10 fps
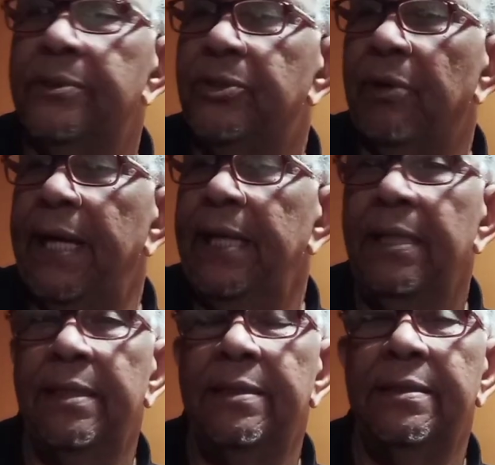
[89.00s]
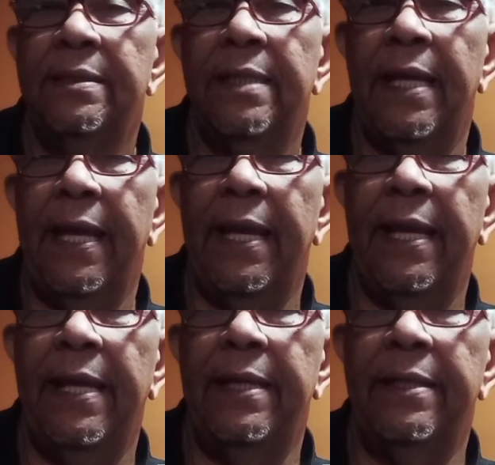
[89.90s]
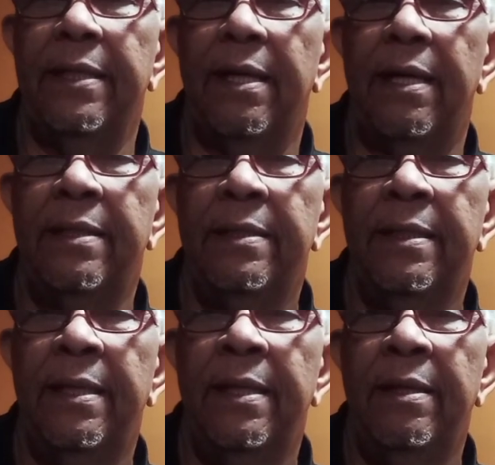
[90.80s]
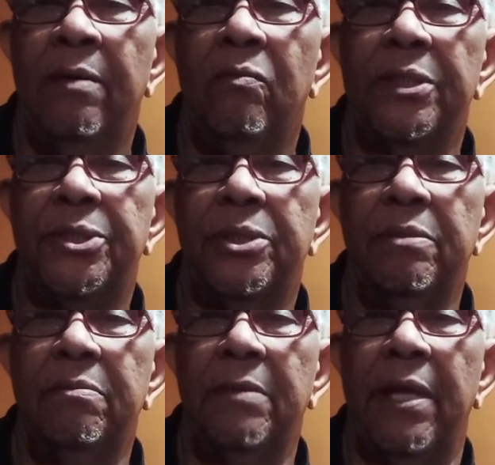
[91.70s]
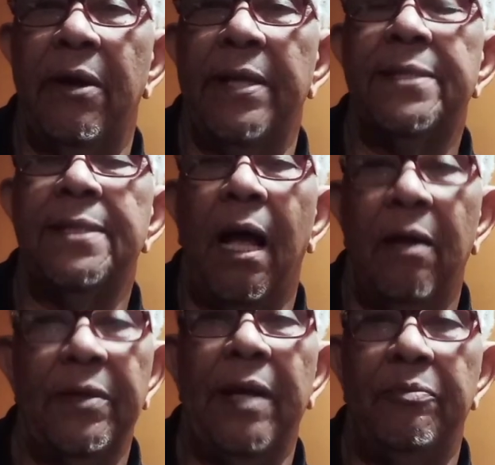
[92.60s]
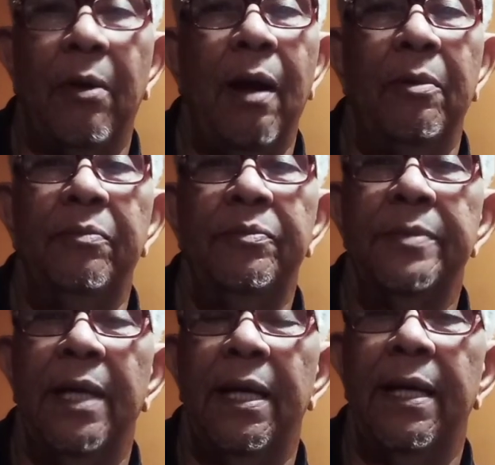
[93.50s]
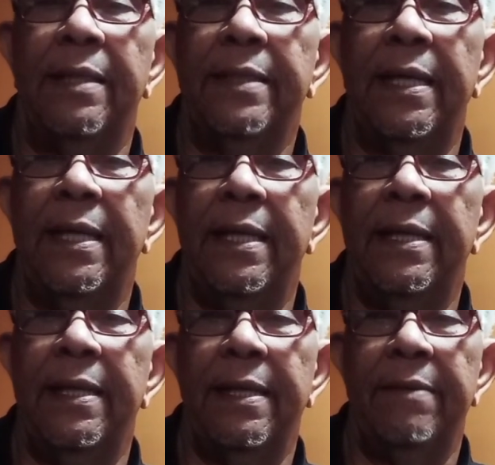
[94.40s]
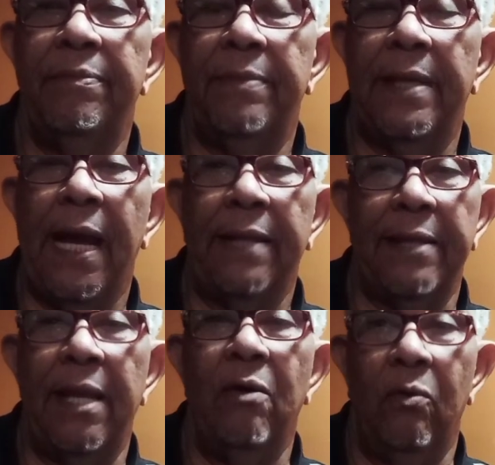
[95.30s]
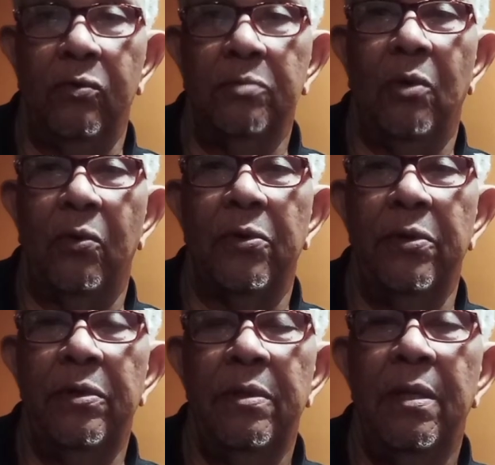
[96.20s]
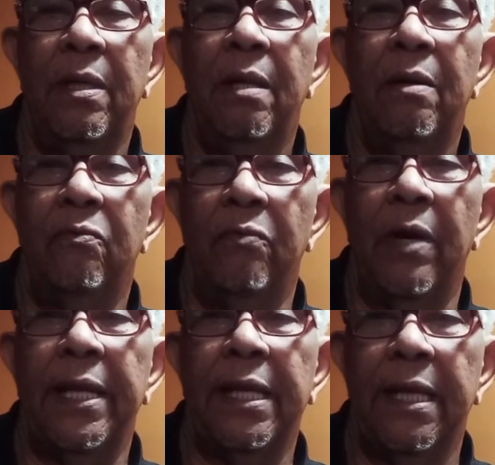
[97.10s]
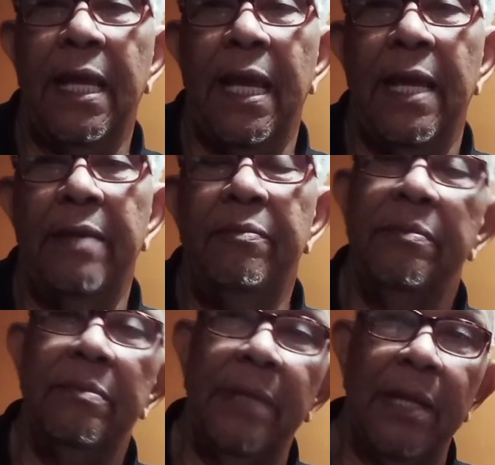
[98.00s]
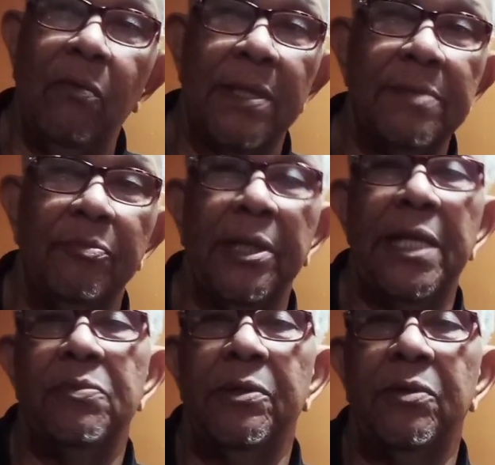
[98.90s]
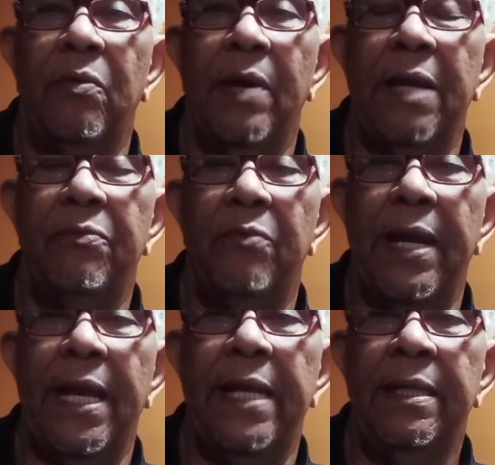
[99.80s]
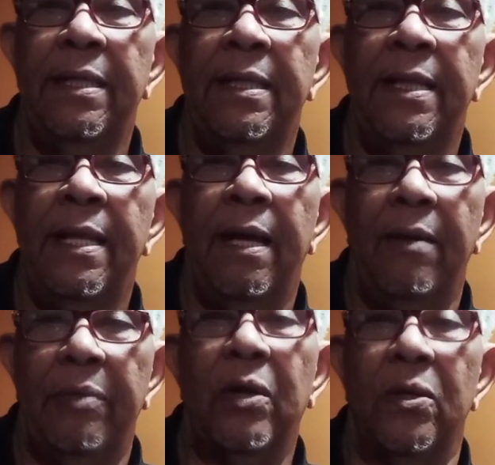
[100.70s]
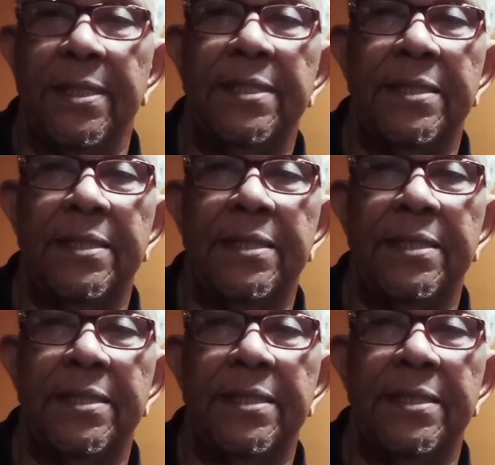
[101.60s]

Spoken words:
train, and which Gary solved that problem. He got the old motor running again, but he wasn't pleased with the way it ran because it